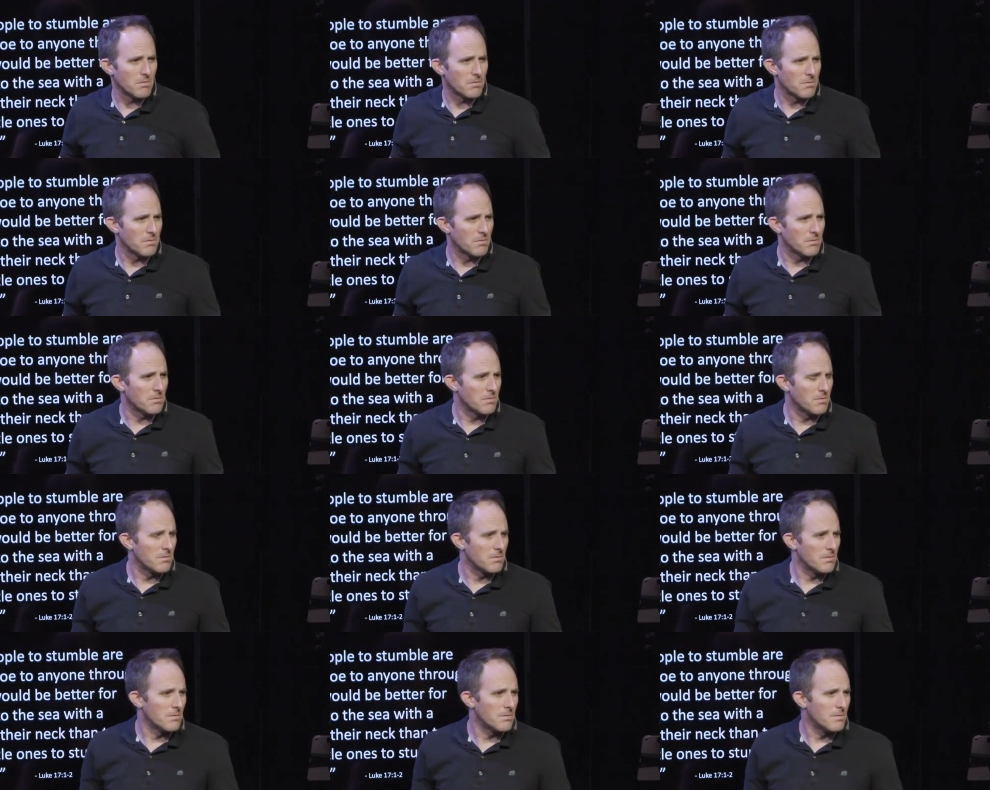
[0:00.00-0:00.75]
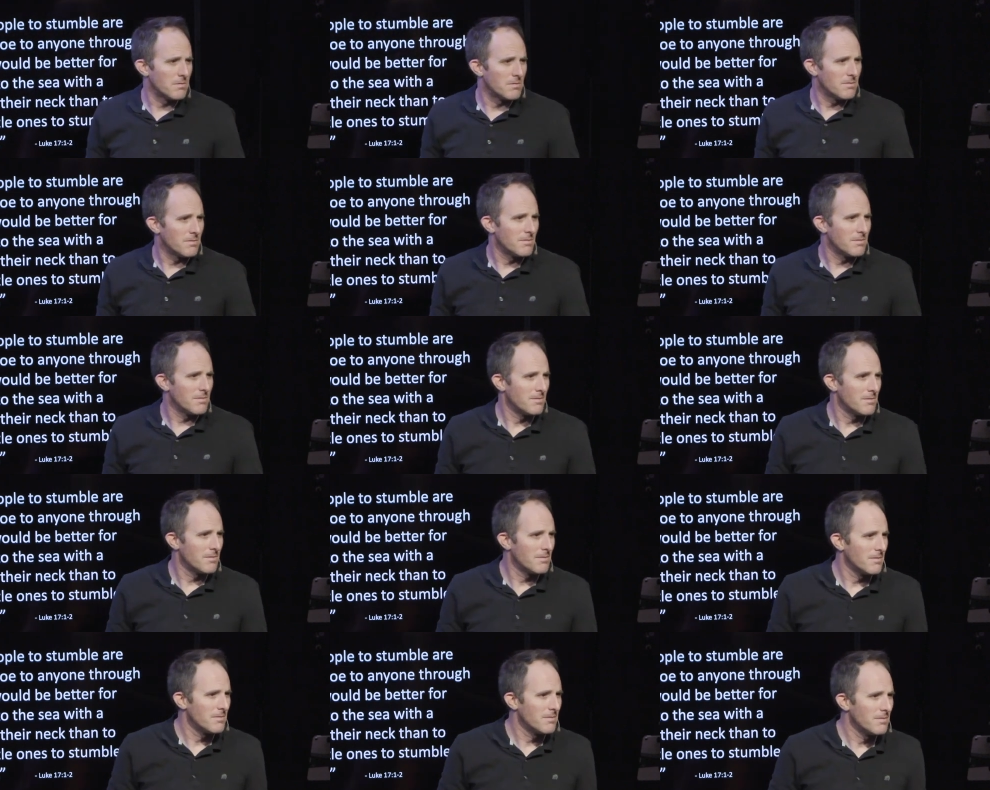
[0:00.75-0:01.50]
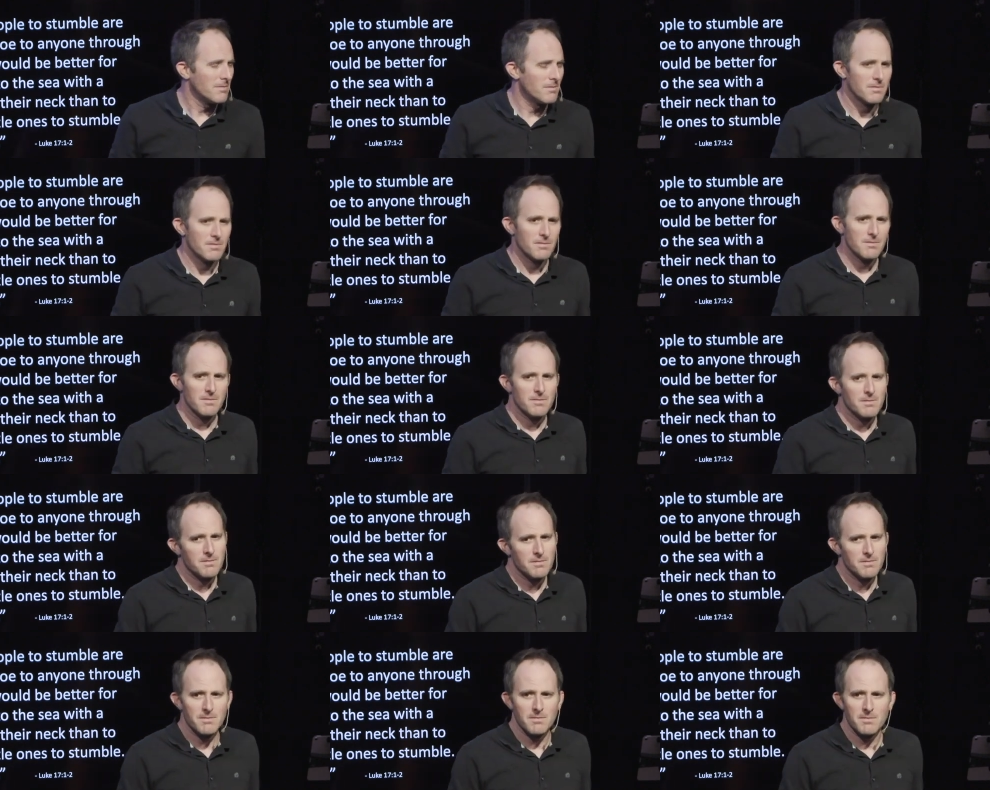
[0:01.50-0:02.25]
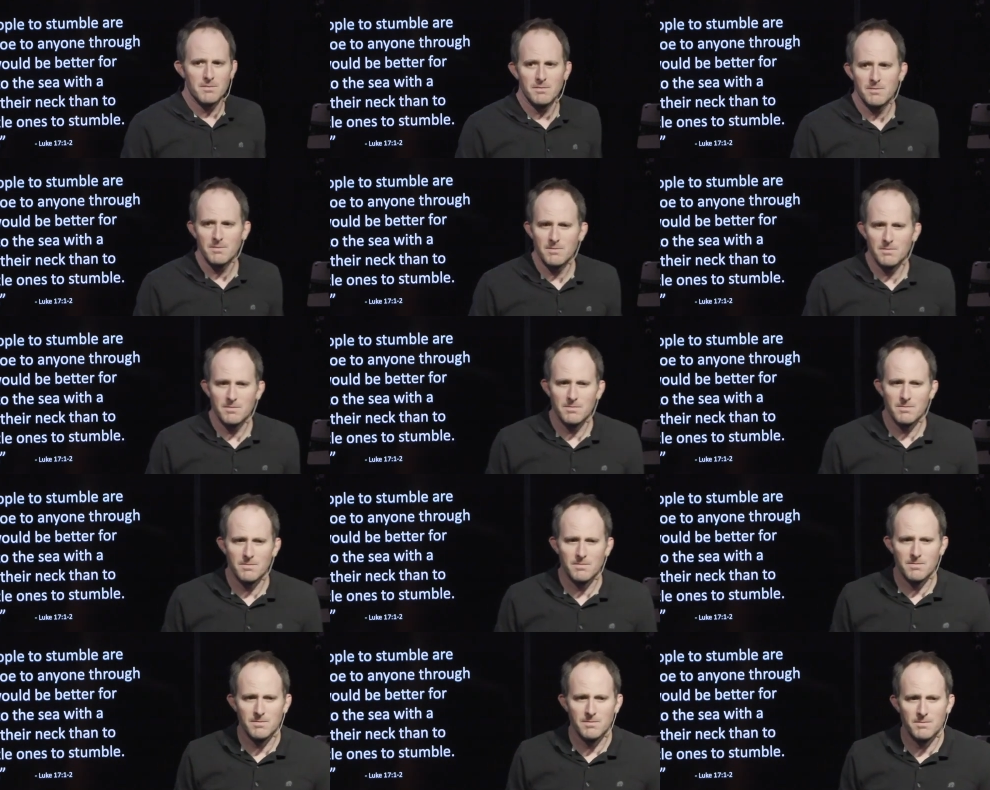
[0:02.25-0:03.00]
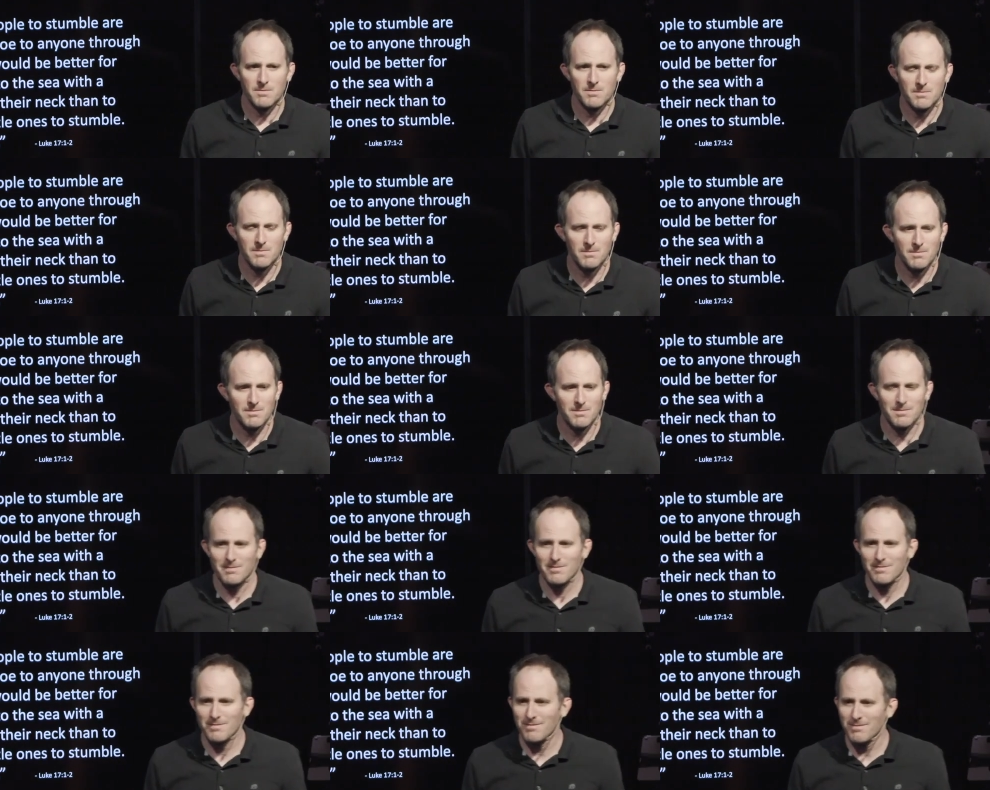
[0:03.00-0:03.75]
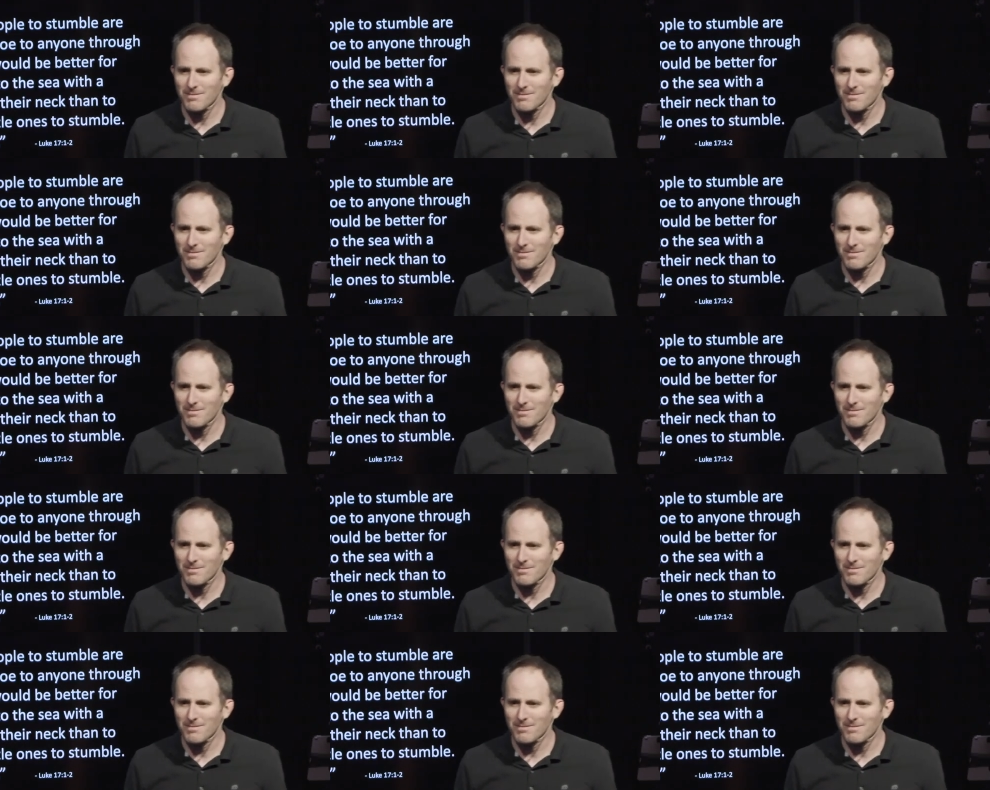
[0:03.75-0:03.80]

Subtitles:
(silence)